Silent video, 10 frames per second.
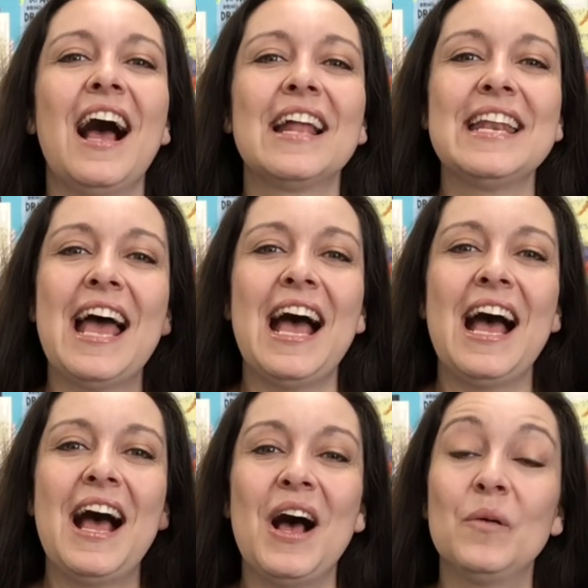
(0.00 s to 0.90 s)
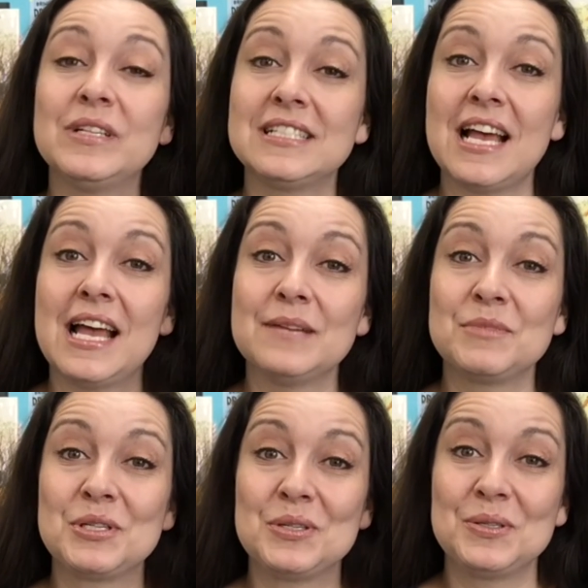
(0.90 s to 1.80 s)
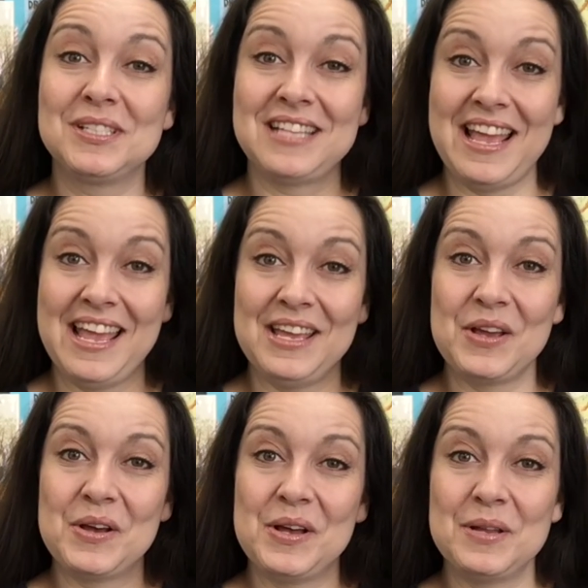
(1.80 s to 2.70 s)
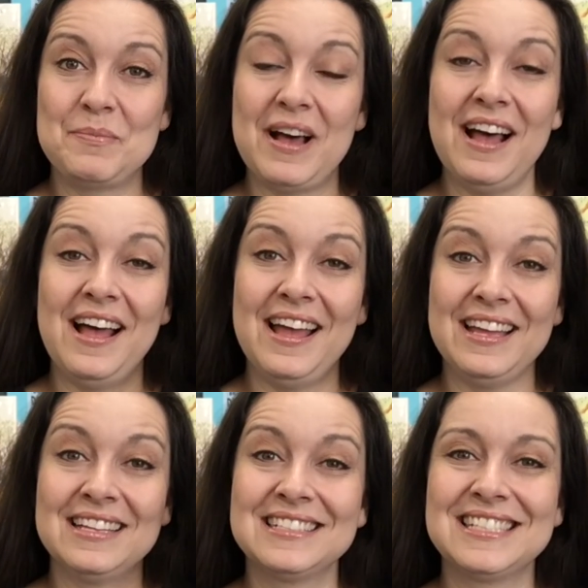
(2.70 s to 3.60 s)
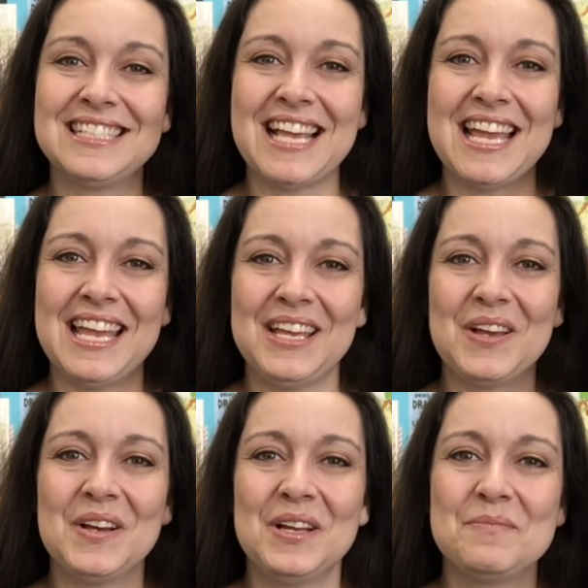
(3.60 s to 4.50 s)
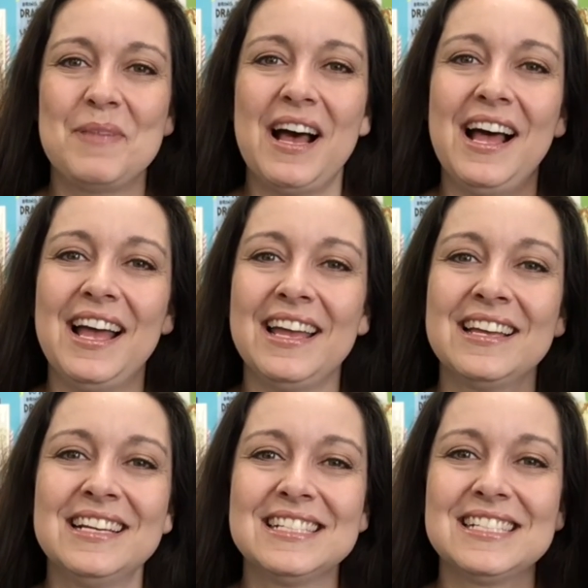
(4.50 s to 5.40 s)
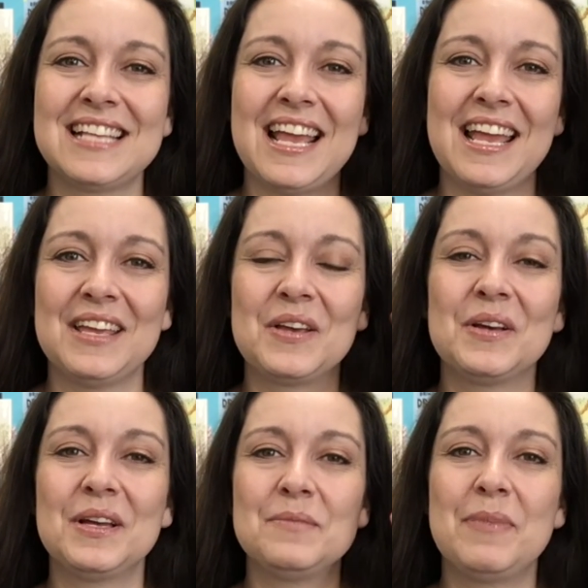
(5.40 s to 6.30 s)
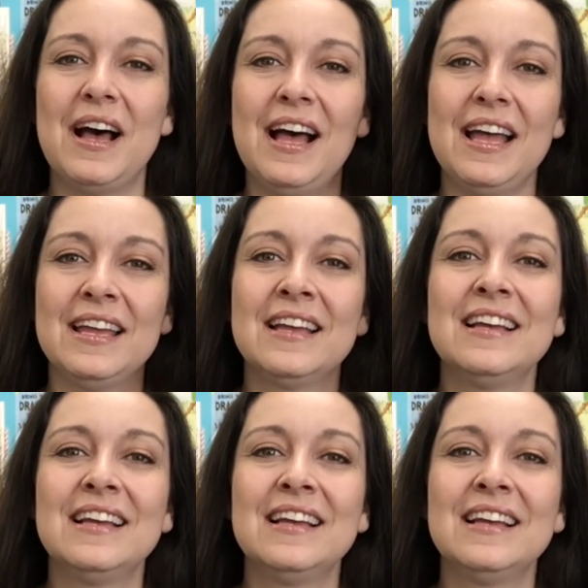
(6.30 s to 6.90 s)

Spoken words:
Now it's time to say goodbye. Say goodbye. Say goodbye.